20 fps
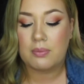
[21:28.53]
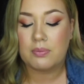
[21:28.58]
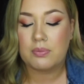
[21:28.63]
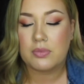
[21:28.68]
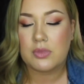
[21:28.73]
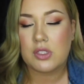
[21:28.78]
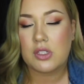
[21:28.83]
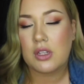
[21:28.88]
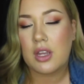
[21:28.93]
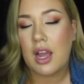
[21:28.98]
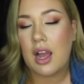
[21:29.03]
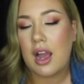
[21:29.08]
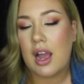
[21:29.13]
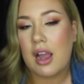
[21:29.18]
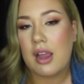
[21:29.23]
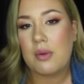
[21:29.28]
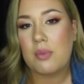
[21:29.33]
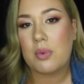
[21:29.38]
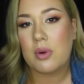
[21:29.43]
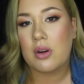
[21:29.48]
So yeah,
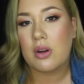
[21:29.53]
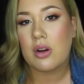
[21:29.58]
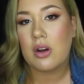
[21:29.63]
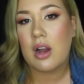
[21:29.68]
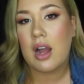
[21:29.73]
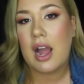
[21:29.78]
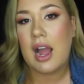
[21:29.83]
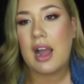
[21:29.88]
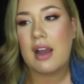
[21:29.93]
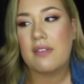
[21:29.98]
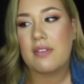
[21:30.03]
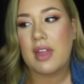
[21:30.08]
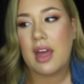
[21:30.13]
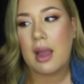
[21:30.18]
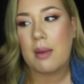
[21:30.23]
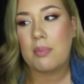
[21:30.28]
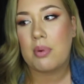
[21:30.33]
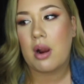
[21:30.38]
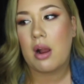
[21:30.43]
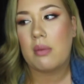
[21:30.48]
I will have
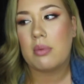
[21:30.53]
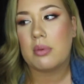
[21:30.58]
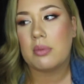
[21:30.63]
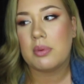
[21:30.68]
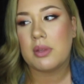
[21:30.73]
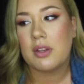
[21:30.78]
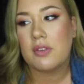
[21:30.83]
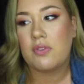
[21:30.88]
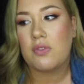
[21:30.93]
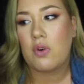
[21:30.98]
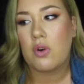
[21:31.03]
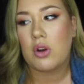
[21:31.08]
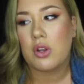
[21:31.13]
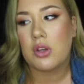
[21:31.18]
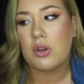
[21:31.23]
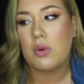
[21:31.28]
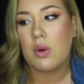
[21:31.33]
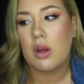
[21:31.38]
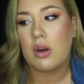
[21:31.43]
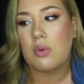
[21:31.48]
that probably for
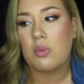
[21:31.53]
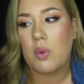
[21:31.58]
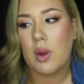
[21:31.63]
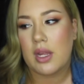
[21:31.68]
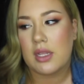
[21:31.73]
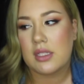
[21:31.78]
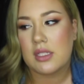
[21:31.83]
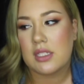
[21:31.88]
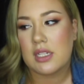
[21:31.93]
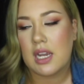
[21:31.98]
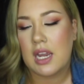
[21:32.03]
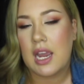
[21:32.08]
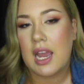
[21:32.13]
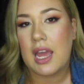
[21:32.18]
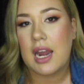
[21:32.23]
you on Wednesday,